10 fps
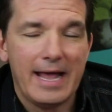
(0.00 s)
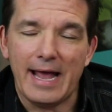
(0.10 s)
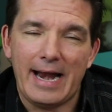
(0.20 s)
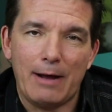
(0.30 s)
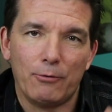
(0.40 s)

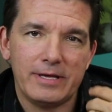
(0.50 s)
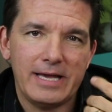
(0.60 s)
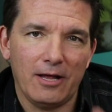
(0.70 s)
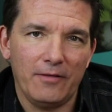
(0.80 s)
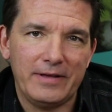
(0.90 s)
And I will
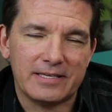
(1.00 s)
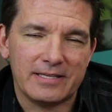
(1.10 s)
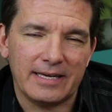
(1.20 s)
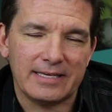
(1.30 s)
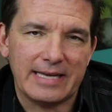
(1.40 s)
yell these
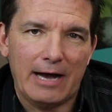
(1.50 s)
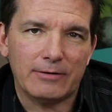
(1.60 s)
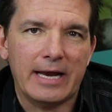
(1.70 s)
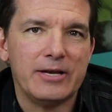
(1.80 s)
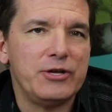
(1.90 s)
things
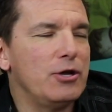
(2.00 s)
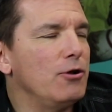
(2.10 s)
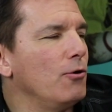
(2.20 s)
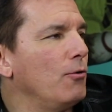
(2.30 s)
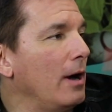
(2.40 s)
out, and
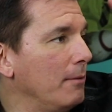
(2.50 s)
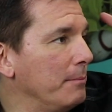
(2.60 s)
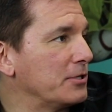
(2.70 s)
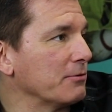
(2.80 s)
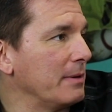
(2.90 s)
you,
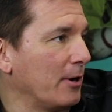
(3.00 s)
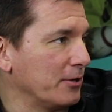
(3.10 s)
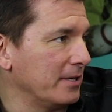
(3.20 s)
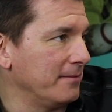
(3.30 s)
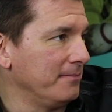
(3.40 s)
mystery
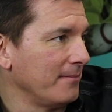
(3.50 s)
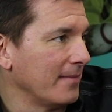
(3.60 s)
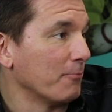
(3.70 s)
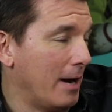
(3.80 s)
person, yes.